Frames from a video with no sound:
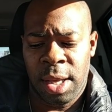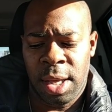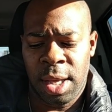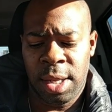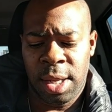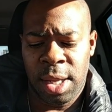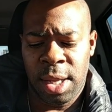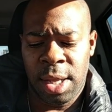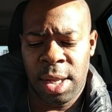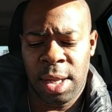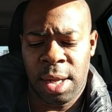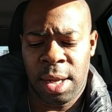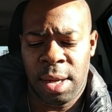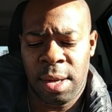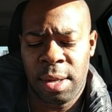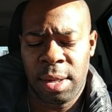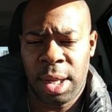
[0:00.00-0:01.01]
And then
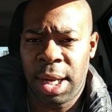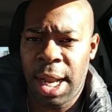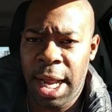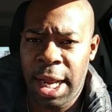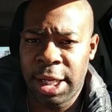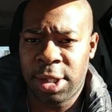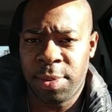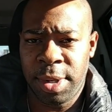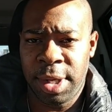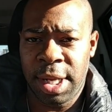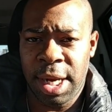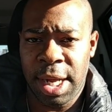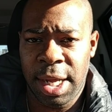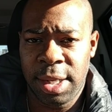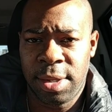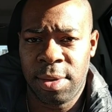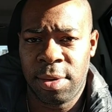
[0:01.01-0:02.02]
the last one that
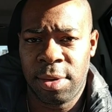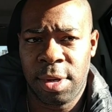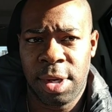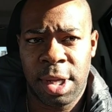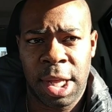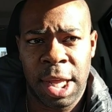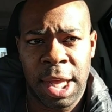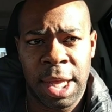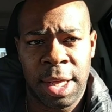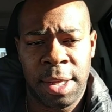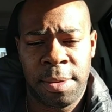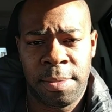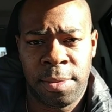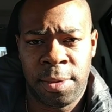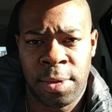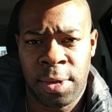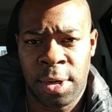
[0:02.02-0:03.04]
I do look at,
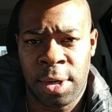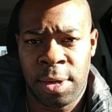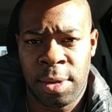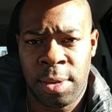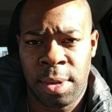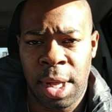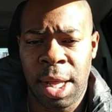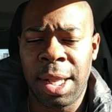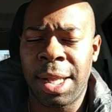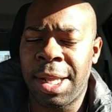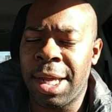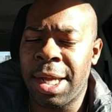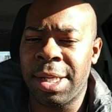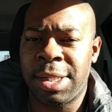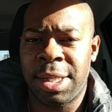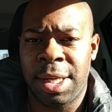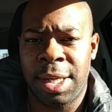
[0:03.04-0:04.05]
and
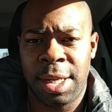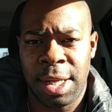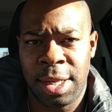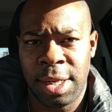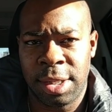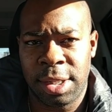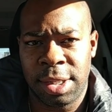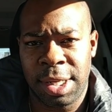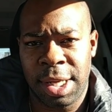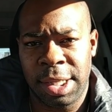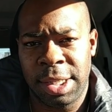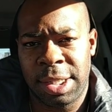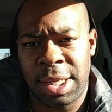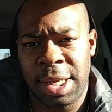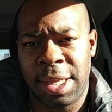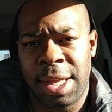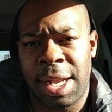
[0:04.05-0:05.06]
like I said, and this is not to
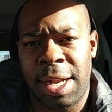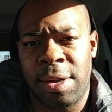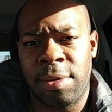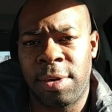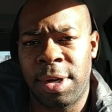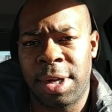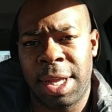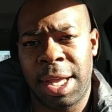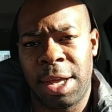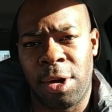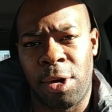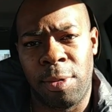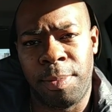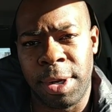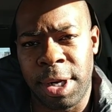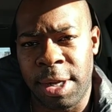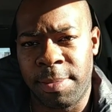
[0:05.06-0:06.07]
say that I don't look at
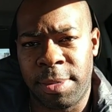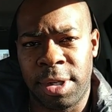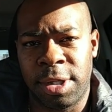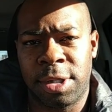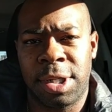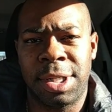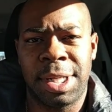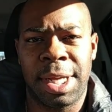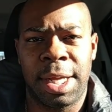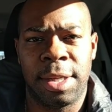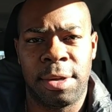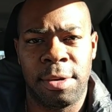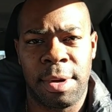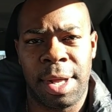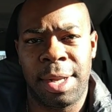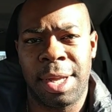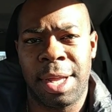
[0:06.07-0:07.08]
opening books, because I
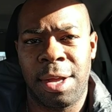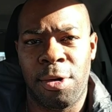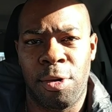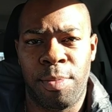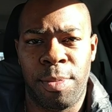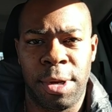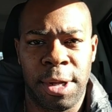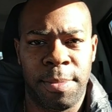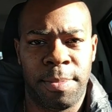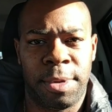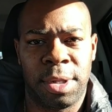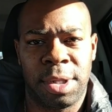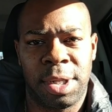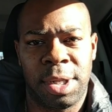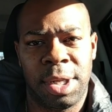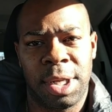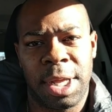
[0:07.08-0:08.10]
do. I look at opening
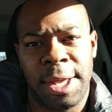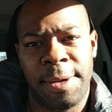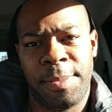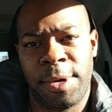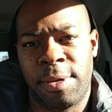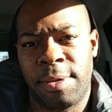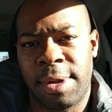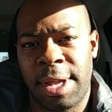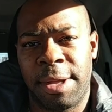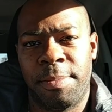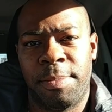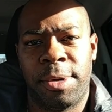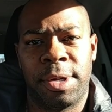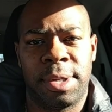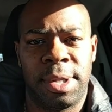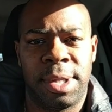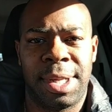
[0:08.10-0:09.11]
books, I look at middle game
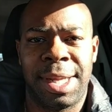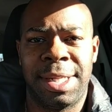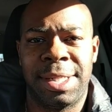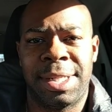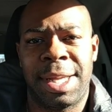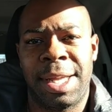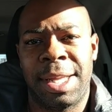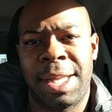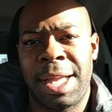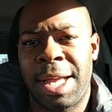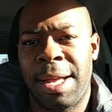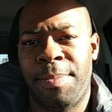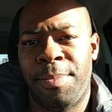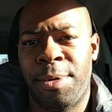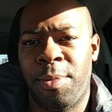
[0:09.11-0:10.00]
books and things like that.